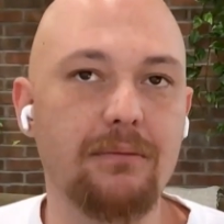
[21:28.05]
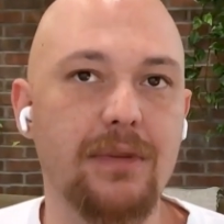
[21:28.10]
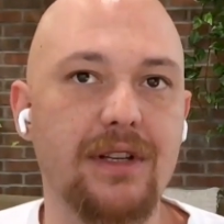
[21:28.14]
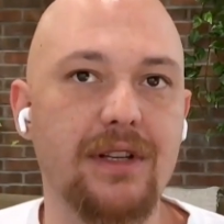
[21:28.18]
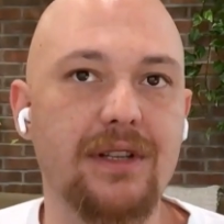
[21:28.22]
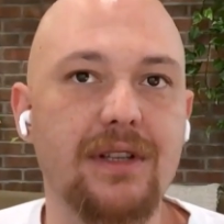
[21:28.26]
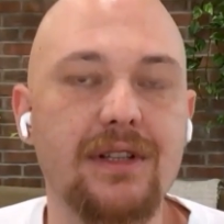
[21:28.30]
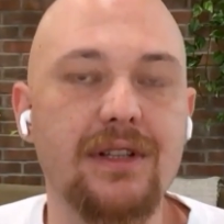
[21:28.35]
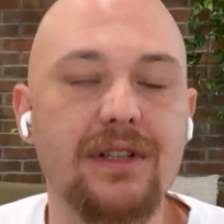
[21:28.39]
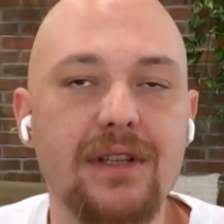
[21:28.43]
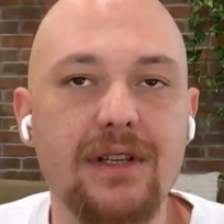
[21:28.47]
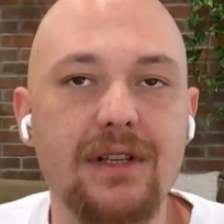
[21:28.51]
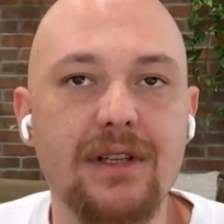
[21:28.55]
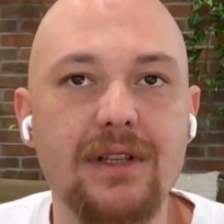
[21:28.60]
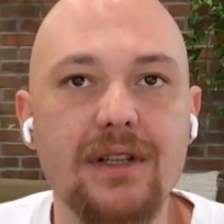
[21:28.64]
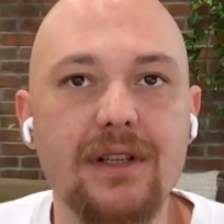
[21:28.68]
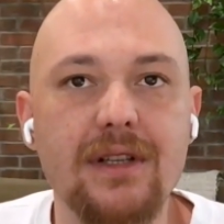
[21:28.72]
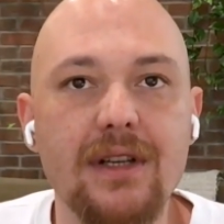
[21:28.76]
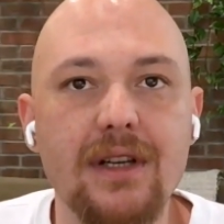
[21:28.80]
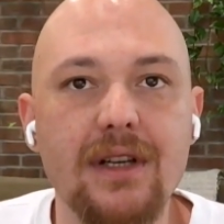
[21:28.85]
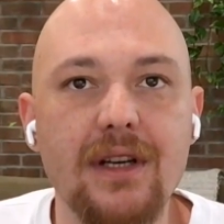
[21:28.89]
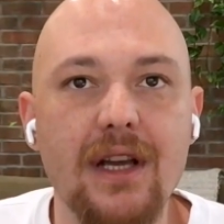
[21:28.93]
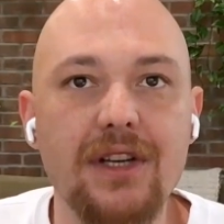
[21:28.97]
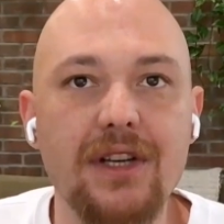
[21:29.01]
business in
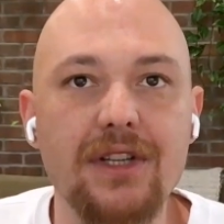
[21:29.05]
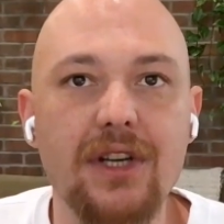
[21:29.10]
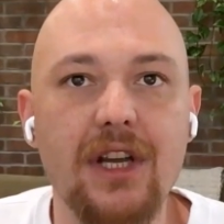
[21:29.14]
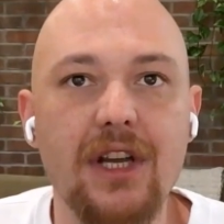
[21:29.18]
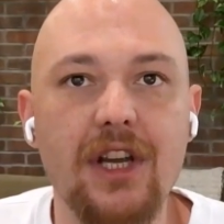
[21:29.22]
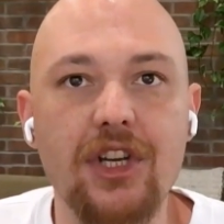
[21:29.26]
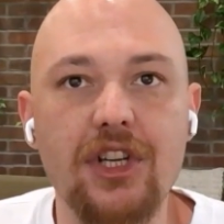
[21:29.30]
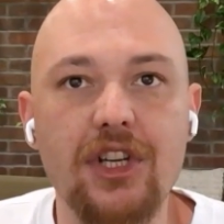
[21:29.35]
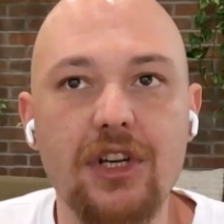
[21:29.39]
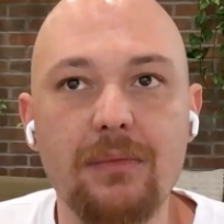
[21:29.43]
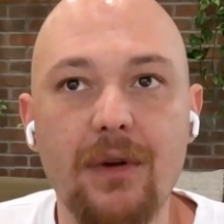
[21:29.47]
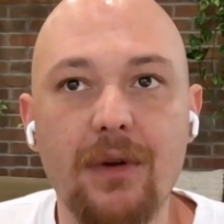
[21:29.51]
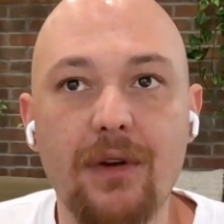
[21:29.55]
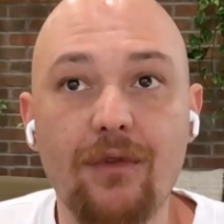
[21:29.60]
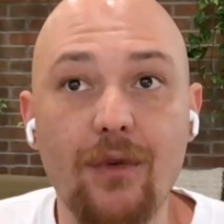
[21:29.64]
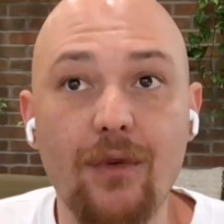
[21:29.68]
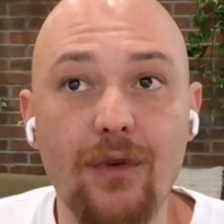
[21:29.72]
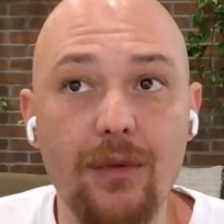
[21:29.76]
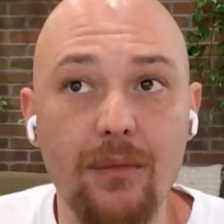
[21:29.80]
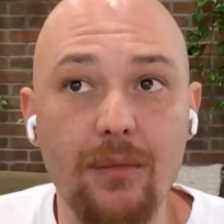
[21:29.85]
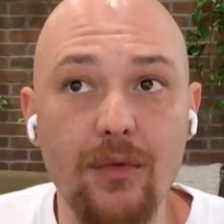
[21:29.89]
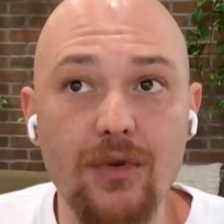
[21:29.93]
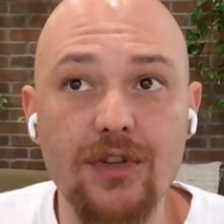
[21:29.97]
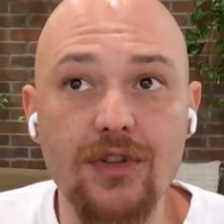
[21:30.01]
education. But
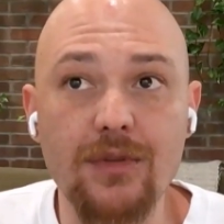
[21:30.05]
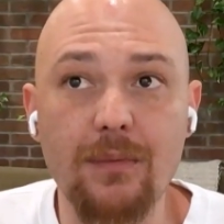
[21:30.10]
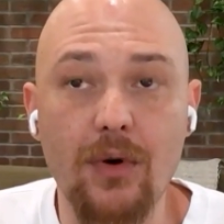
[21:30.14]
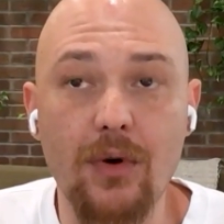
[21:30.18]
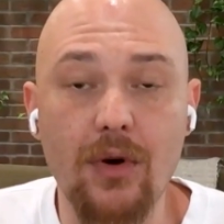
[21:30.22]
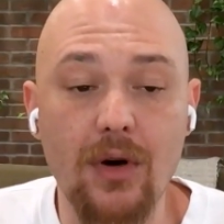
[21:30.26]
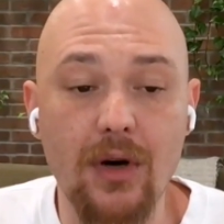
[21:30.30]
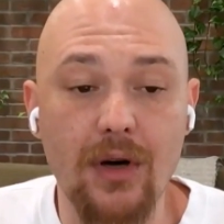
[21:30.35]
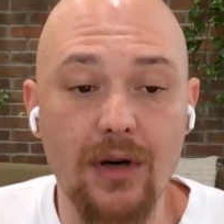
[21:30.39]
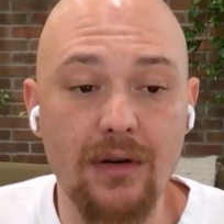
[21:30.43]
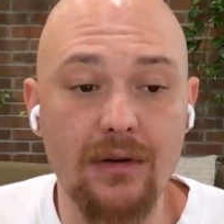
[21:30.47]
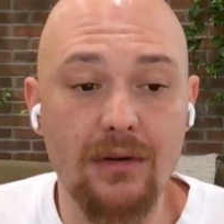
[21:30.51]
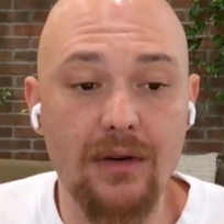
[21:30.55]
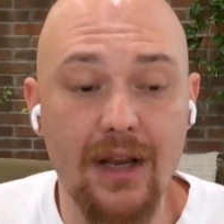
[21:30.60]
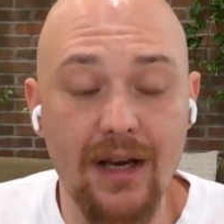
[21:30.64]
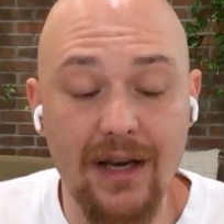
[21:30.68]
for the most part,